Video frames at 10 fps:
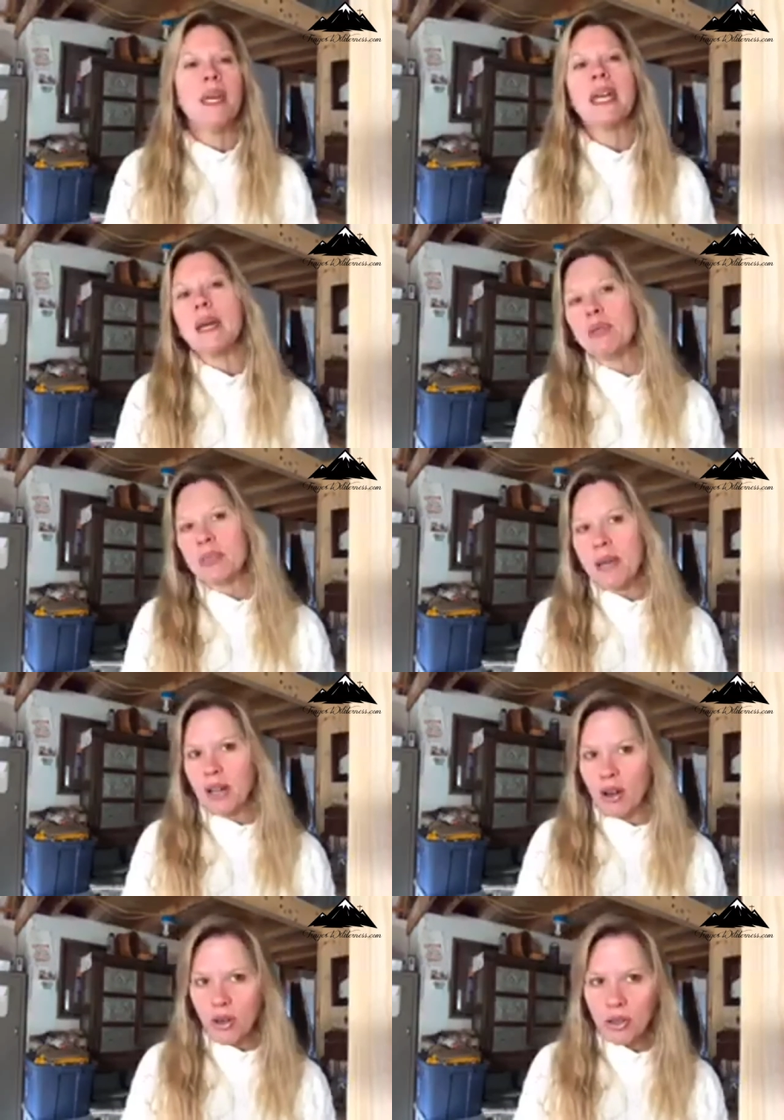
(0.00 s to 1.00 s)
being able to
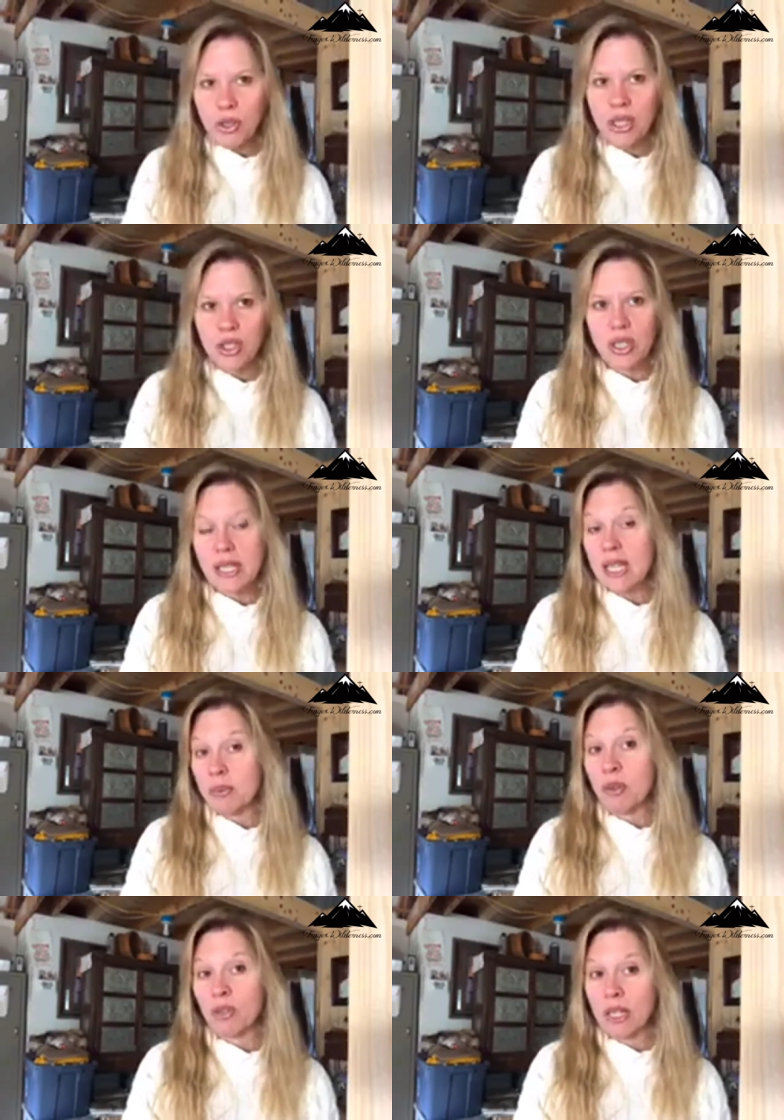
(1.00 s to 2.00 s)
make our own traditions
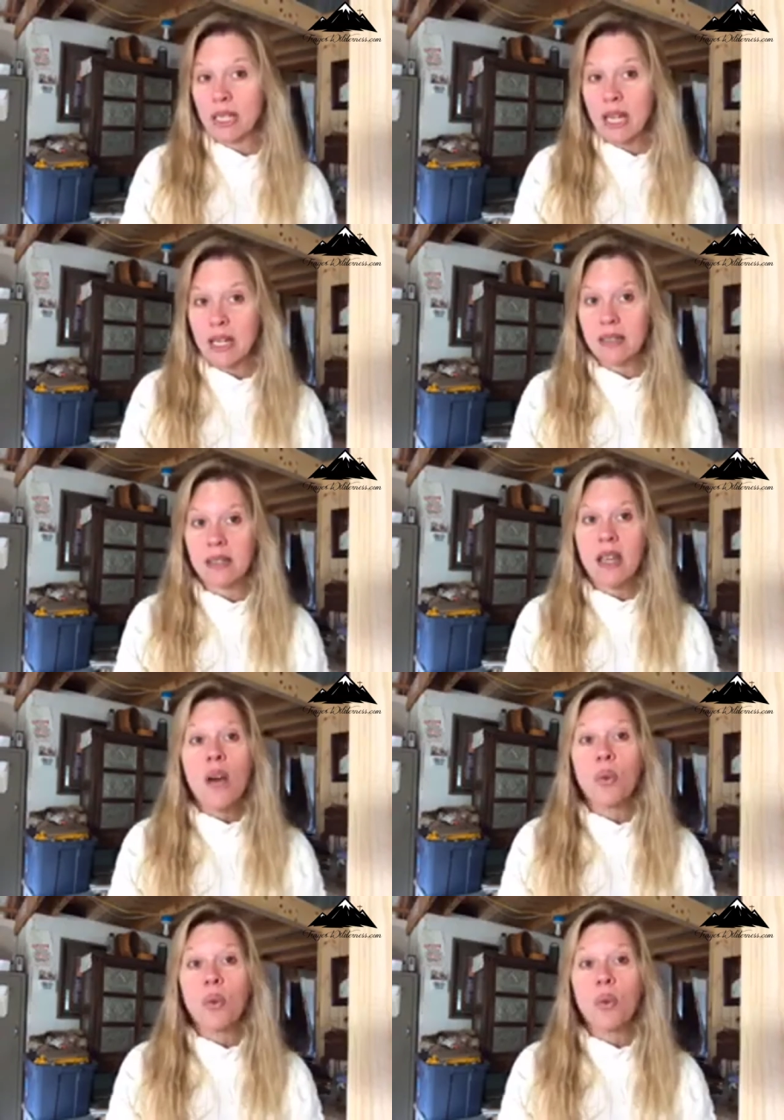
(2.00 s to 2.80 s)
has been really nice.